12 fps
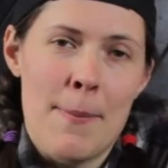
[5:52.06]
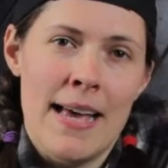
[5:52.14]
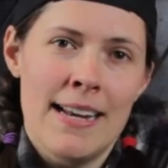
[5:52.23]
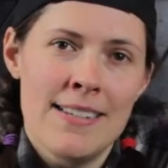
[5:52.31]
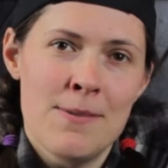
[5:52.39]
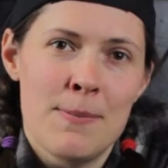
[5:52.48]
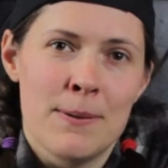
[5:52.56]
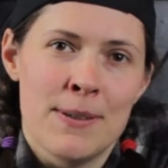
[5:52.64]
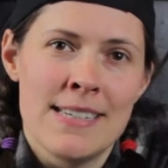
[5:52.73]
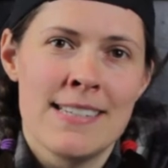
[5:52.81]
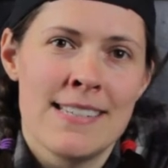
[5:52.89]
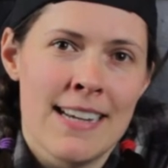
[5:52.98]
Mel is a
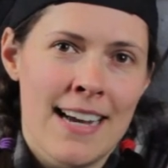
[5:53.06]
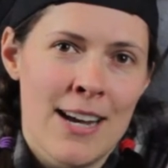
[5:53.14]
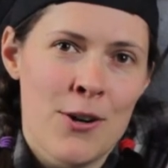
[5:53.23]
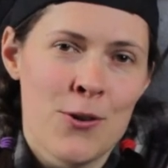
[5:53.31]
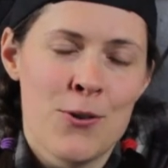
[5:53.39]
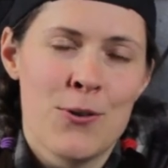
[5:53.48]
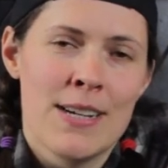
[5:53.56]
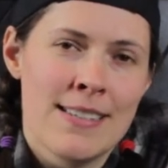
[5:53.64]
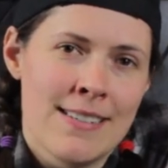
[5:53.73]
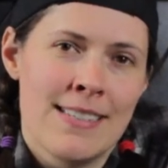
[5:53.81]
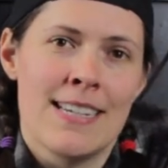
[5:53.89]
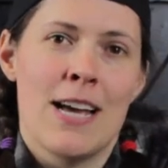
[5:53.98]
barista who
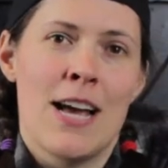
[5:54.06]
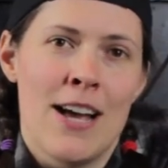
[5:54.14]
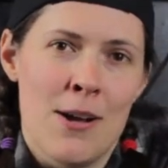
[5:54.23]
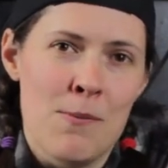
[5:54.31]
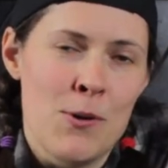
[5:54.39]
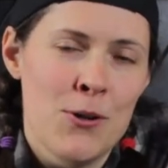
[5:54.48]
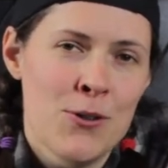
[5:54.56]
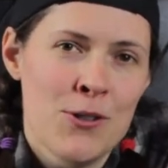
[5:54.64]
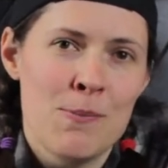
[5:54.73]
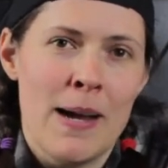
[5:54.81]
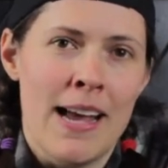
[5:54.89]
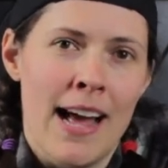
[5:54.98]
is uh,
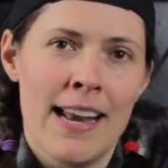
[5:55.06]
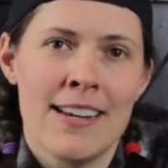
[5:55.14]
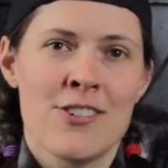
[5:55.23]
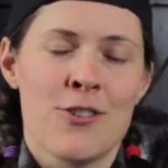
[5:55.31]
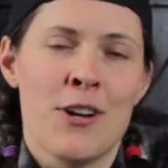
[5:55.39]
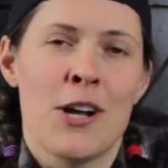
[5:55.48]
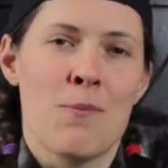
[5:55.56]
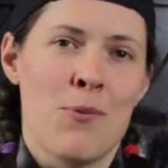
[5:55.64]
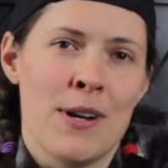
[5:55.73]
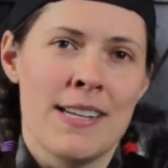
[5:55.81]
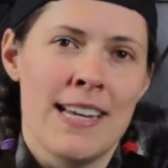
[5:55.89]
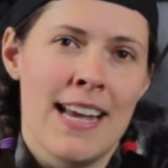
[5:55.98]
amused by Alex showing
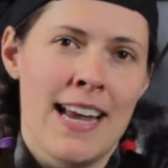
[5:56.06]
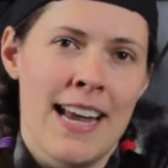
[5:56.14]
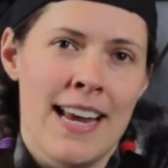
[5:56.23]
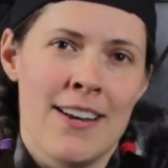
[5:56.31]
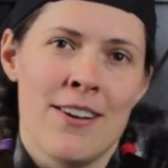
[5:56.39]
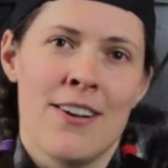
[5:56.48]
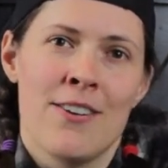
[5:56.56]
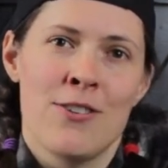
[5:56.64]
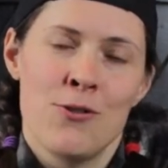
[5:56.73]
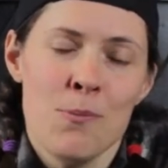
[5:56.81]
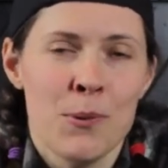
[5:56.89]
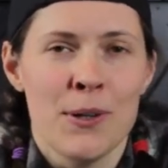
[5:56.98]
up one day in a
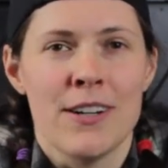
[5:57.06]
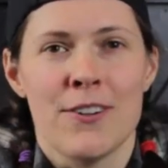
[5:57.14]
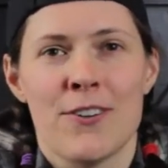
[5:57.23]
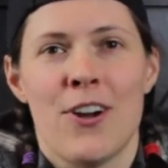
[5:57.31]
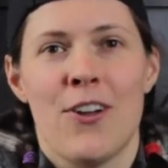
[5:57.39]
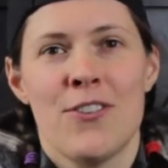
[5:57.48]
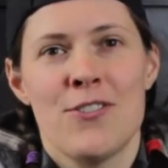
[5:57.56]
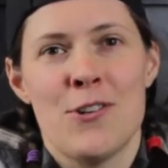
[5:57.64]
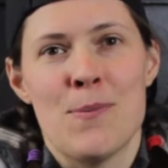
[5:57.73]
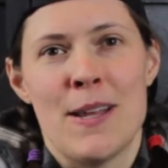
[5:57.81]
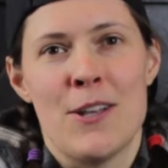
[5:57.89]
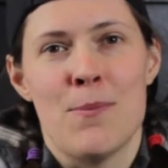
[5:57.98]
superhero
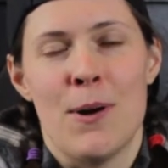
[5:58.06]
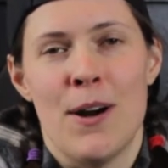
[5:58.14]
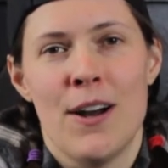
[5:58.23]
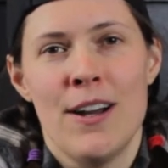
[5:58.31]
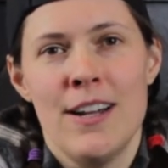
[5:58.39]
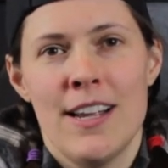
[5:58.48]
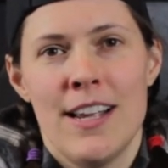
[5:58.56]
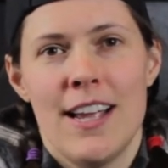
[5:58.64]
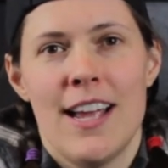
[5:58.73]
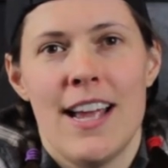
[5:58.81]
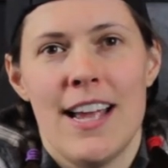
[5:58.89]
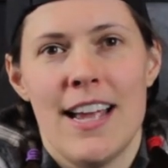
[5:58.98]
costume at the bar
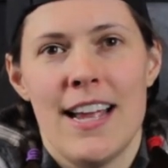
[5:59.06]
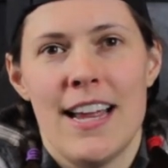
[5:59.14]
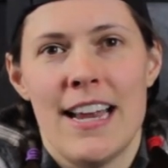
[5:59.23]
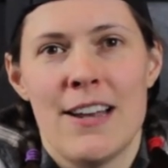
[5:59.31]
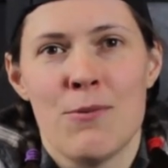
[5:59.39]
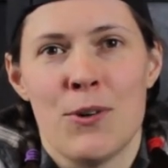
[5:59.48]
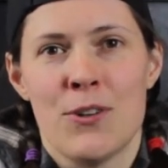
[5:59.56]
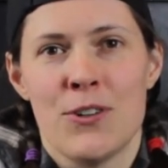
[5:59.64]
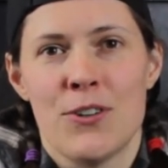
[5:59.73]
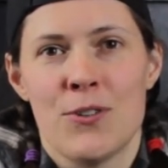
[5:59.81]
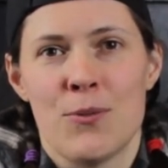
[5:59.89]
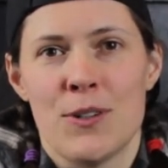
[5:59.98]
and
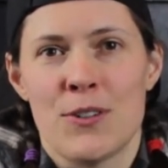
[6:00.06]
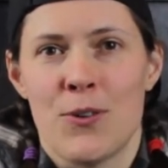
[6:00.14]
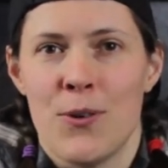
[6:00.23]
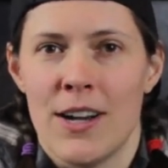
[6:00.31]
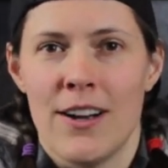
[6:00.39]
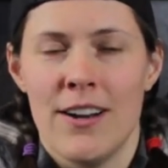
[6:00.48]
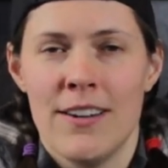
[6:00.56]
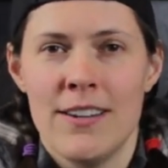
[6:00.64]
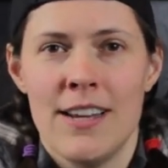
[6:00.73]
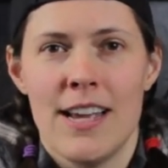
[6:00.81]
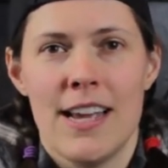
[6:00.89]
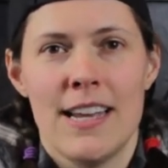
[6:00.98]
wonders what's going
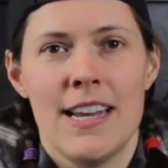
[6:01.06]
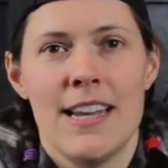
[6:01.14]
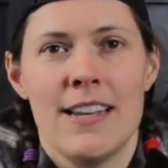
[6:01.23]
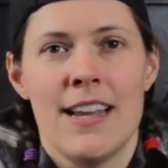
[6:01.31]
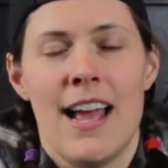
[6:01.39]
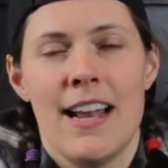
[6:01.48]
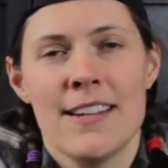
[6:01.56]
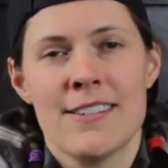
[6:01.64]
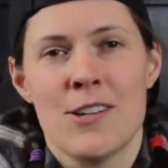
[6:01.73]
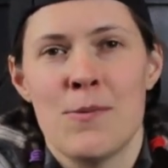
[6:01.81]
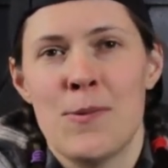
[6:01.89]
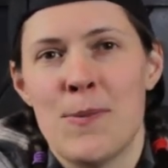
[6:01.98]
on, and then
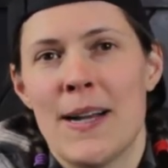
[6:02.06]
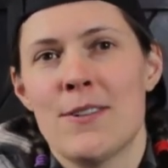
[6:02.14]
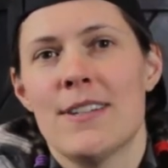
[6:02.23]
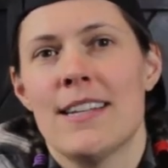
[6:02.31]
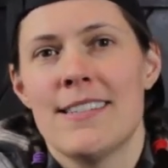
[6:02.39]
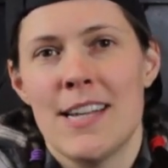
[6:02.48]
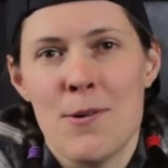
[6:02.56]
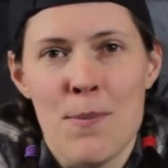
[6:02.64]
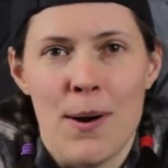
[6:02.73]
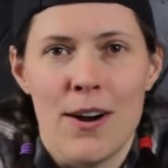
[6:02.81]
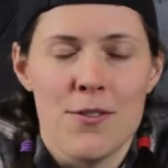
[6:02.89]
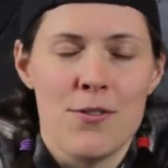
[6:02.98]
Alex comes back to that
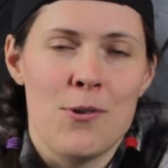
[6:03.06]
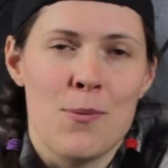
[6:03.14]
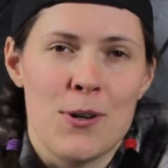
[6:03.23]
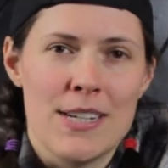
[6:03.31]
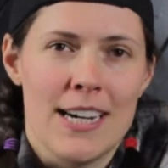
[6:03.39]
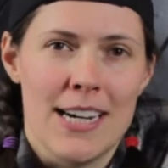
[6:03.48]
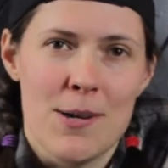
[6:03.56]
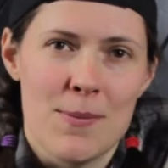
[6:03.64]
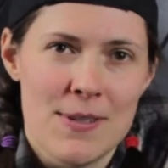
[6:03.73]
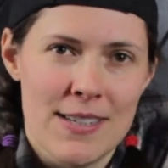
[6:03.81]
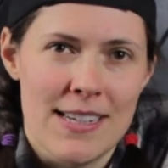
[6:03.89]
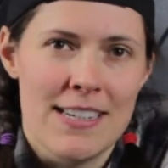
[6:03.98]
same a few more
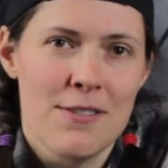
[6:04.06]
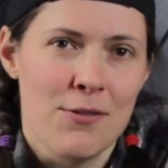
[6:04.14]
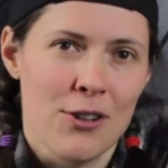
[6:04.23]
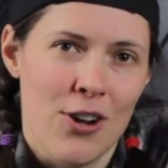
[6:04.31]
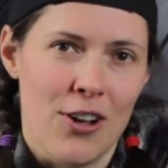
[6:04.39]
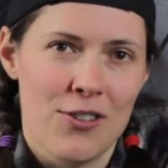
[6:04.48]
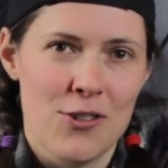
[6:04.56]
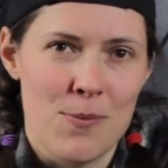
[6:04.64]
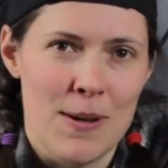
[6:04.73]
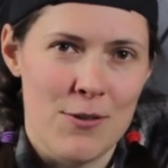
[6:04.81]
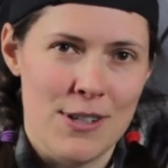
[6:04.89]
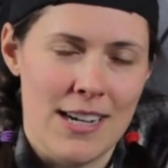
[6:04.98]
times in different
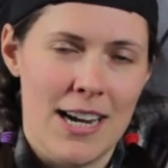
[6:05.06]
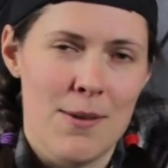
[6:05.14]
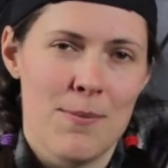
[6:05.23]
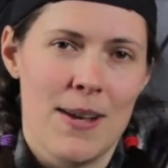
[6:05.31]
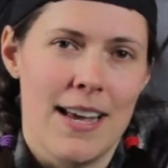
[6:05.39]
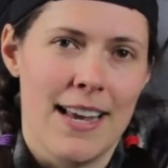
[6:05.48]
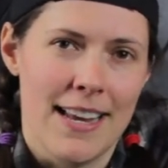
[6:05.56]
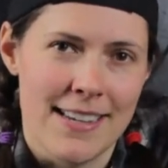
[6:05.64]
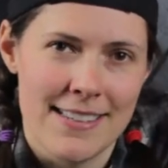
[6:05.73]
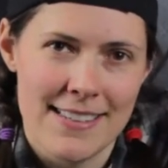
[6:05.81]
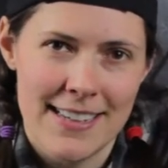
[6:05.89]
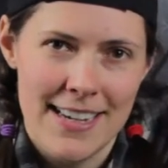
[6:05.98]
costume every time,
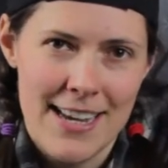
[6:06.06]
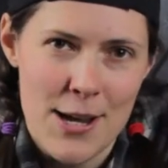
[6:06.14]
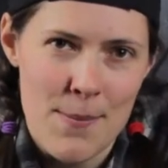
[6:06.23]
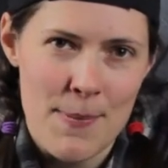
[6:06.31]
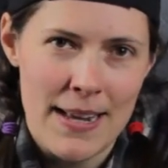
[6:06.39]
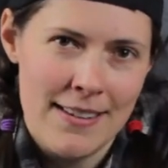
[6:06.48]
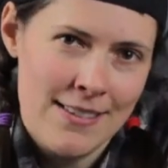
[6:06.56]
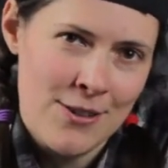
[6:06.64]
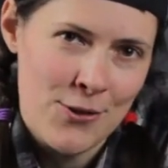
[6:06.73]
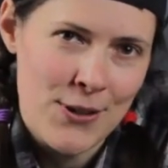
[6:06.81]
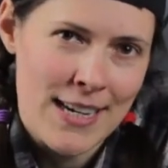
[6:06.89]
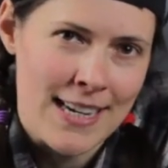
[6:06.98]
and Mel is
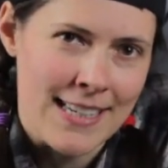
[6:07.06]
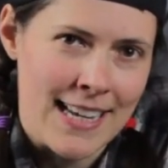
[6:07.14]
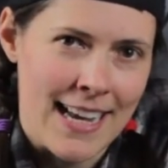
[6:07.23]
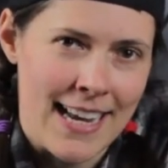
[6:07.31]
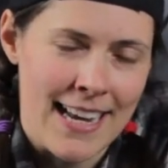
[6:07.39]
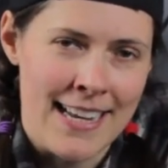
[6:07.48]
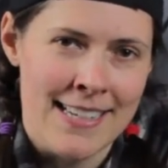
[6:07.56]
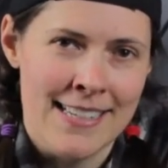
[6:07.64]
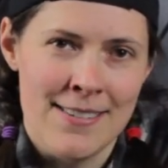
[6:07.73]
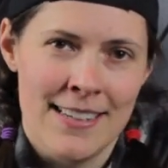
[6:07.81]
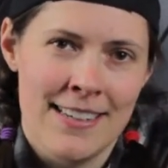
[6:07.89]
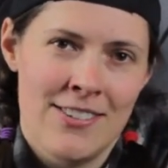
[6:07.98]
intrigued,
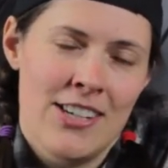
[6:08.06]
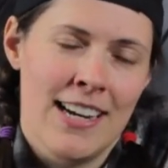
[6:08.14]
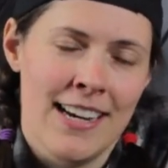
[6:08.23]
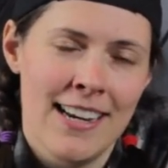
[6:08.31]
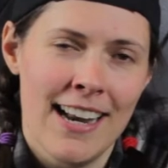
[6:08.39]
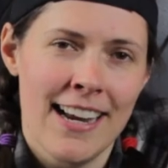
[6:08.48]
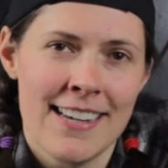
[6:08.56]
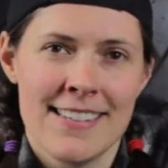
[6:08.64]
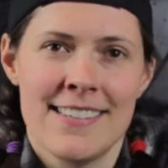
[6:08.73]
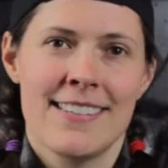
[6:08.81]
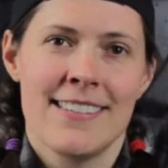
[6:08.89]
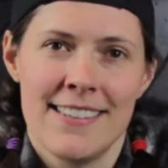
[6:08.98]
and she kind of
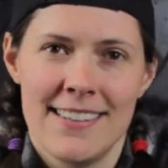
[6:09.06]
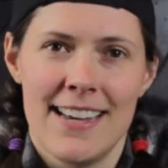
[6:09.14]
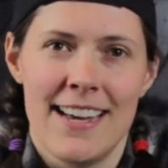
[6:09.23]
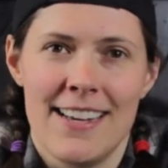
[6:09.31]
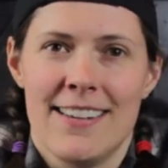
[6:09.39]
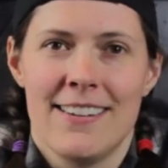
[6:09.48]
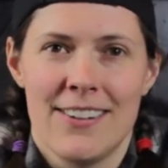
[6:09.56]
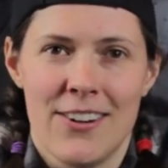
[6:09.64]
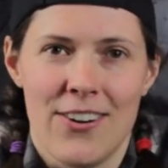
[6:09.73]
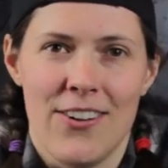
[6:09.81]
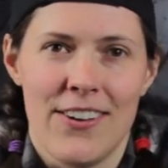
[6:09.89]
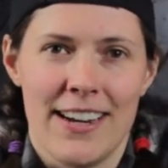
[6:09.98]
likes that
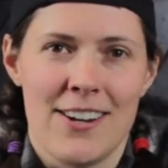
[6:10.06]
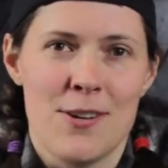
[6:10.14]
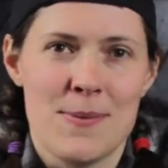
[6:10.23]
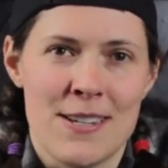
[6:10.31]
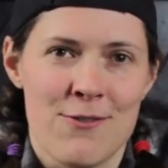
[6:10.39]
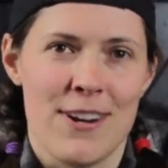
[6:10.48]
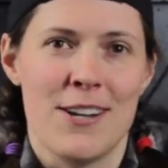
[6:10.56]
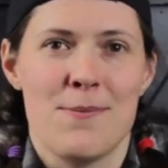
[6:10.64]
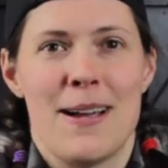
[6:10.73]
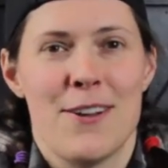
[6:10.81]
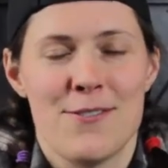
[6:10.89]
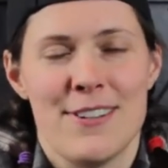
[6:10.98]
girl that comes in
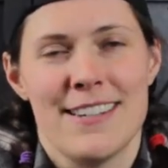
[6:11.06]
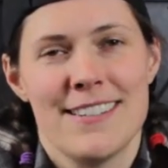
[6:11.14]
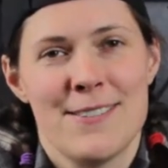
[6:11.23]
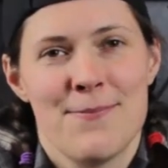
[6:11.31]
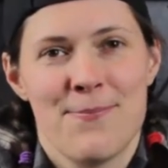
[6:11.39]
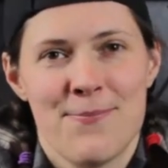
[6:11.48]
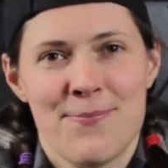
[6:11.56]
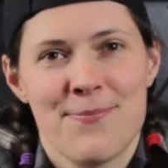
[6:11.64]
random outfits.